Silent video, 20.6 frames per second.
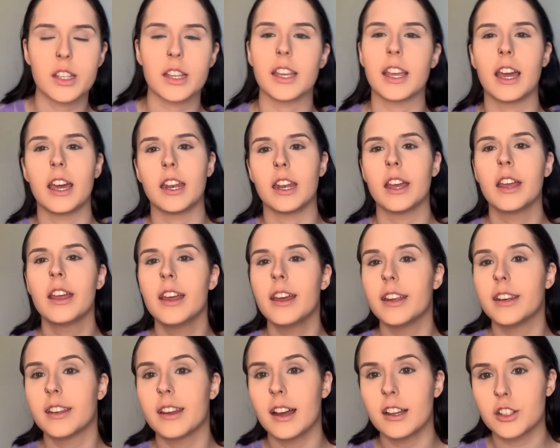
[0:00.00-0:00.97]
Again,
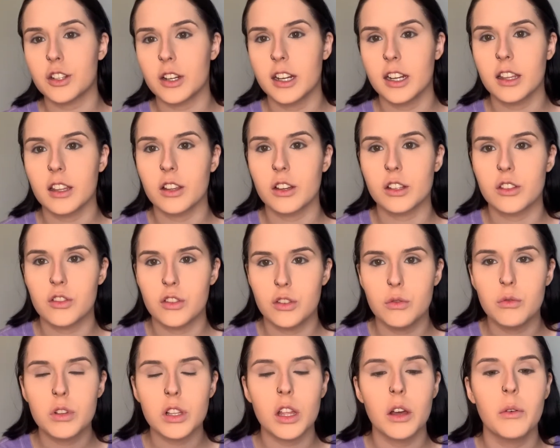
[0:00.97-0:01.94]
not trying to look
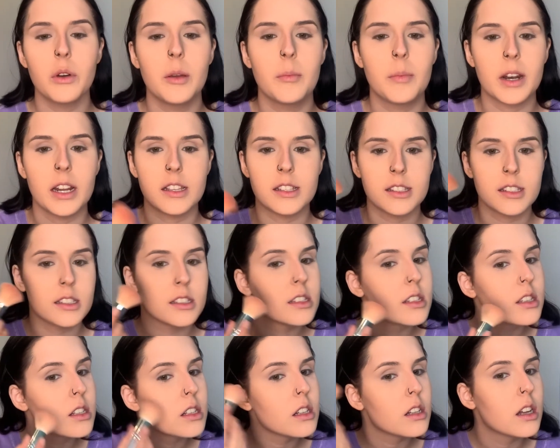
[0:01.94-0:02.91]
too glowy, but I
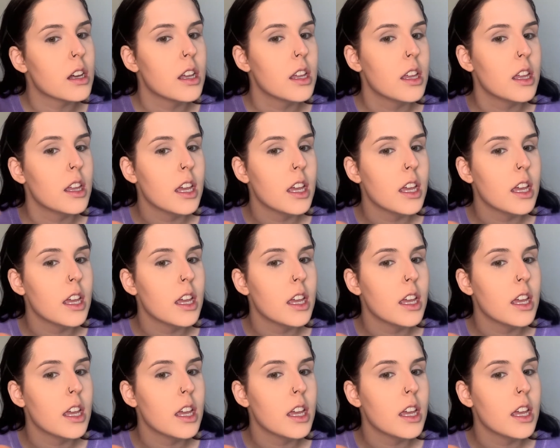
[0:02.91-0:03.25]
still